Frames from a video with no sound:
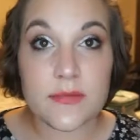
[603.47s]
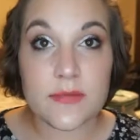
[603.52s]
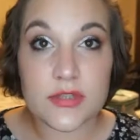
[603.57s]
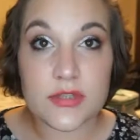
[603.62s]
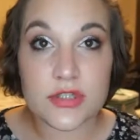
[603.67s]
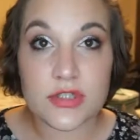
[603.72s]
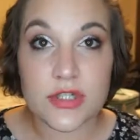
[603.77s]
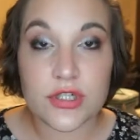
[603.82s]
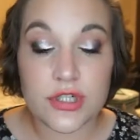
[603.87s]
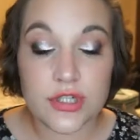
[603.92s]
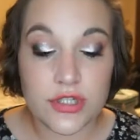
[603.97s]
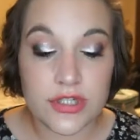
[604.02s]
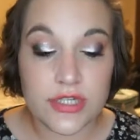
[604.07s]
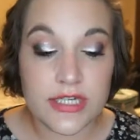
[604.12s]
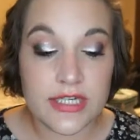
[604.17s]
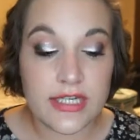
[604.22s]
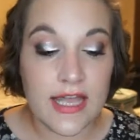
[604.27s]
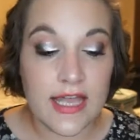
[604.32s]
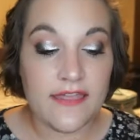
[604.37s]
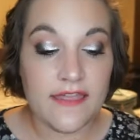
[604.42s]
them look
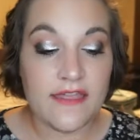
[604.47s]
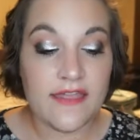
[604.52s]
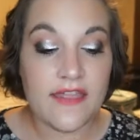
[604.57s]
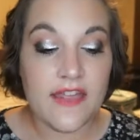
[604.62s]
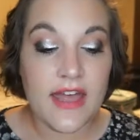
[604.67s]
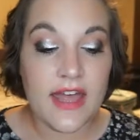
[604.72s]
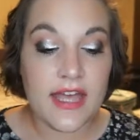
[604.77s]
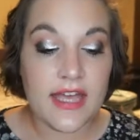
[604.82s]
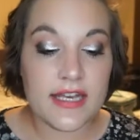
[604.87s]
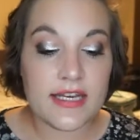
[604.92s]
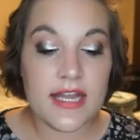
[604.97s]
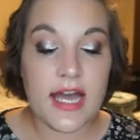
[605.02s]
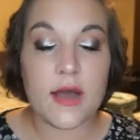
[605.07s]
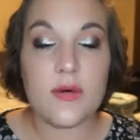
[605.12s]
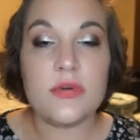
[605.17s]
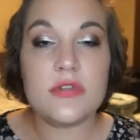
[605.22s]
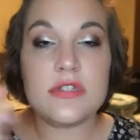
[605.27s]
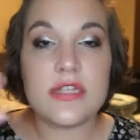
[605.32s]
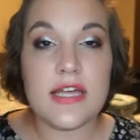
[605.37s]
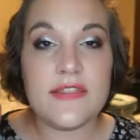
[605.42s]
good. And then I
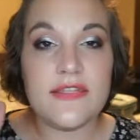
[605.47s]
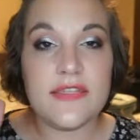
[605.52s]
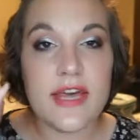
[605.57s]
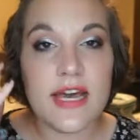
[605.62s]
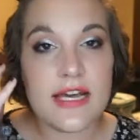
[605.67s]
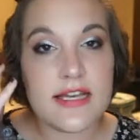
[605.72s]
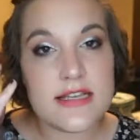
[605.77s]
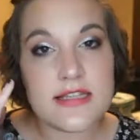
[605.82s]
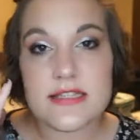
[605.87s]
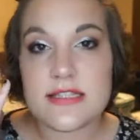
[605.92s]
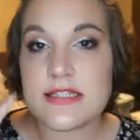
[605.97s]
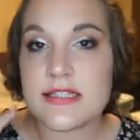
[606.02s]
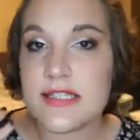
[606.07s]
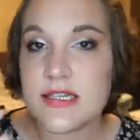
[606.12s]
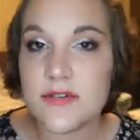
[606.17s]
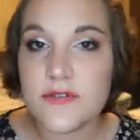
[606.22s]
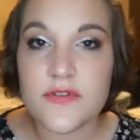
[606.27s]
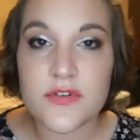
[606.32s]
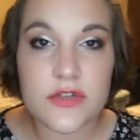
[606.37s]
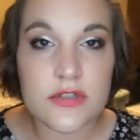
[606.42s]
will let that
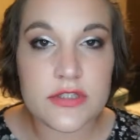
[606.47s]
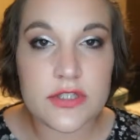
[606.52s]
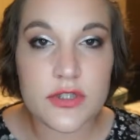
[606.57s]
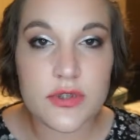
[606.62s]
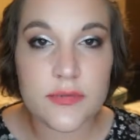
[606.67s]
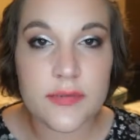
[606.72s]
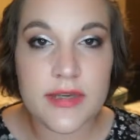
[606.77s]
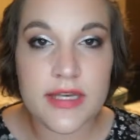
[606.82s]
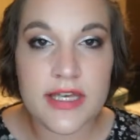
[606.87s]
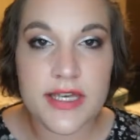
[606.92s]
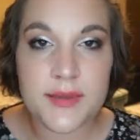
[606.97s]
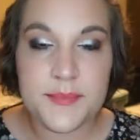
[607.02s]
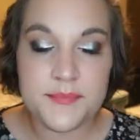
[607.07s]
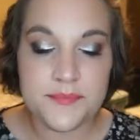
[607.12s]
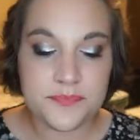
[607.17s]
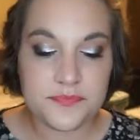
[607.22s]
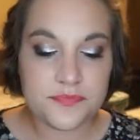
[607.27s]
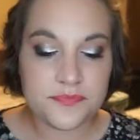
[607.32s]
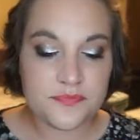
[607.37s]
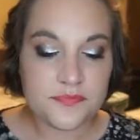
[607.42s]
sit for a little bit,
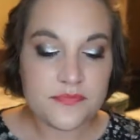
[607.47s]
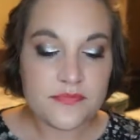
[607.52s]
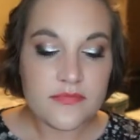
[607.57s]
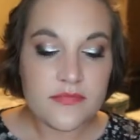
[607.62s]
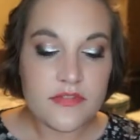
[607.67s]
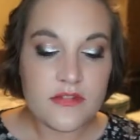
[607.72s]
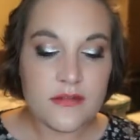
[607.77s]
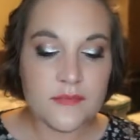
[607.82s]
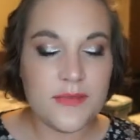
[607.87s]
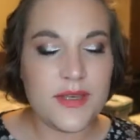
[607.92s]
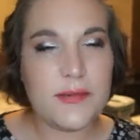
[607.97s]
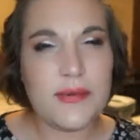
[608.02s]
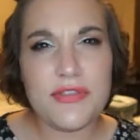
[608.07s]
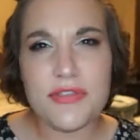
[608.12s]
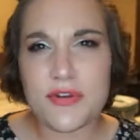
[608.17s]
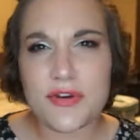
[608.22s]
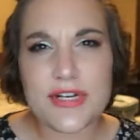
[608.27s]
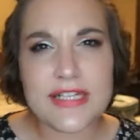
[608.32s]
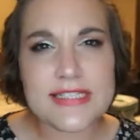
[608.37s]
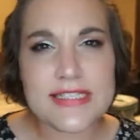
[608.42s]
maybe
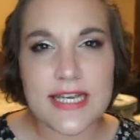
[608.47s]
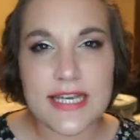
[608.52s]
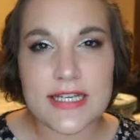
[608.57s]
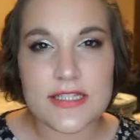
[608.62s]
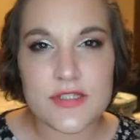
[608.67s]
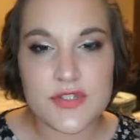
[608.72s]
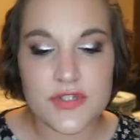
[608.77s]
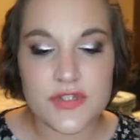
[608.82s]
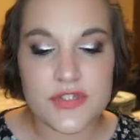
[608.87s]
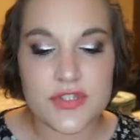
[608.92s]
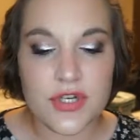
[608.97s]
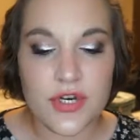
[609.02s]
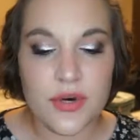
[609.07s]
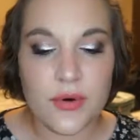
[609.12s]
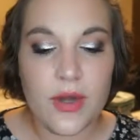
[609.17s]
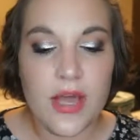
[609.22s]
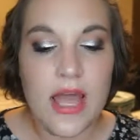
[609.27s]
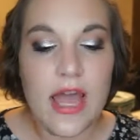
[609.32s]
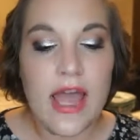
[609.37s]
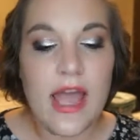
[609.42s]
30 seconds or
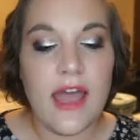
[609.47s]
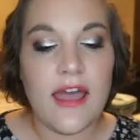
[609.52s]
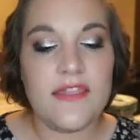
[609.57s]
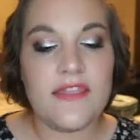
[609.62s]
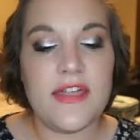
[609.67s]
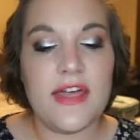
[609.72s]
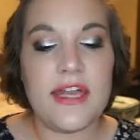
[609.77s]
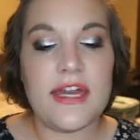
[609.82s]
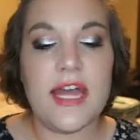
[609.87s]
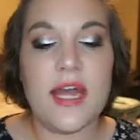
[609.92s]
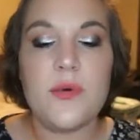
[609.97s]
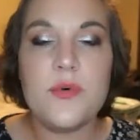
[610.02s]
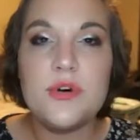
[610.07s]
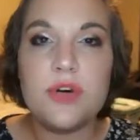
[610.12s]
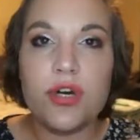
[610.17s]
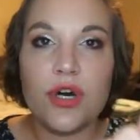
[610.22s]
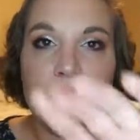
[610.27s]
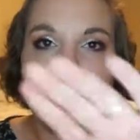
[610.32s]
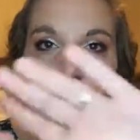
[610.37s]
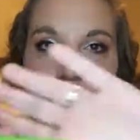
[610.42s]
so, and then I will
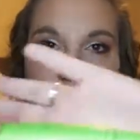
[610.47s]
go